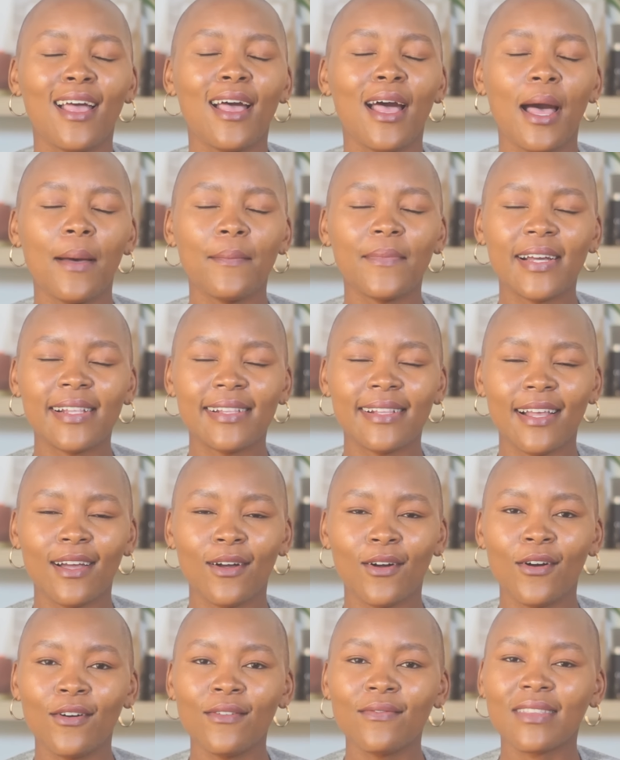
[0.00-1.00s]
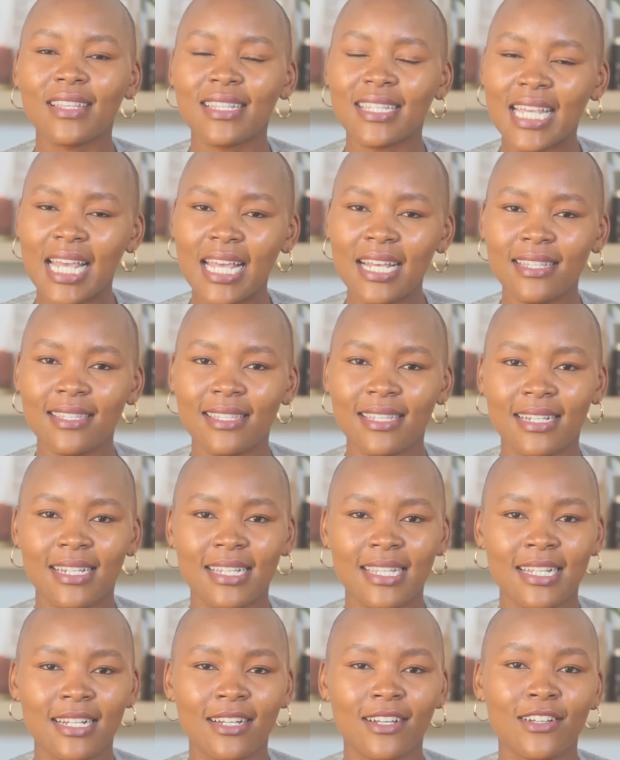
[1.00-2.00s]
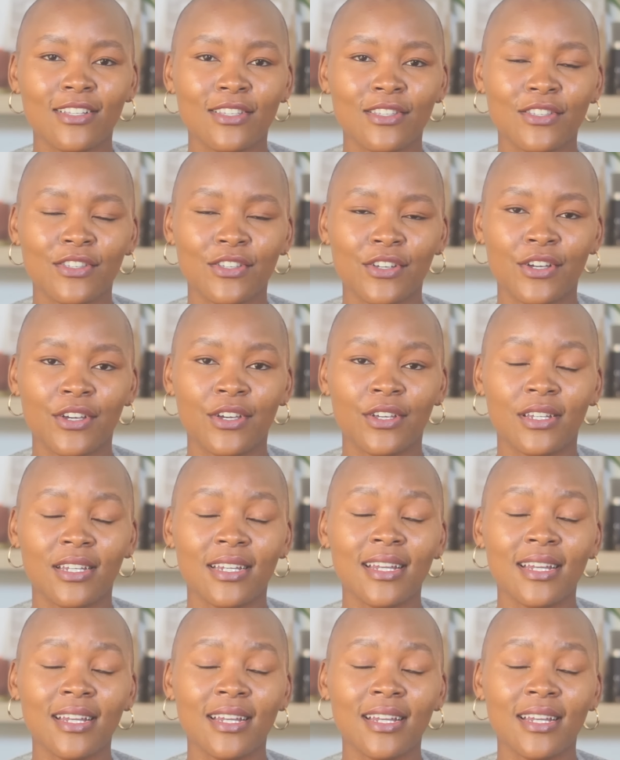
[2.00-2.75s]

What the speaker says: I'm Katlego. This is Citizen Concerned.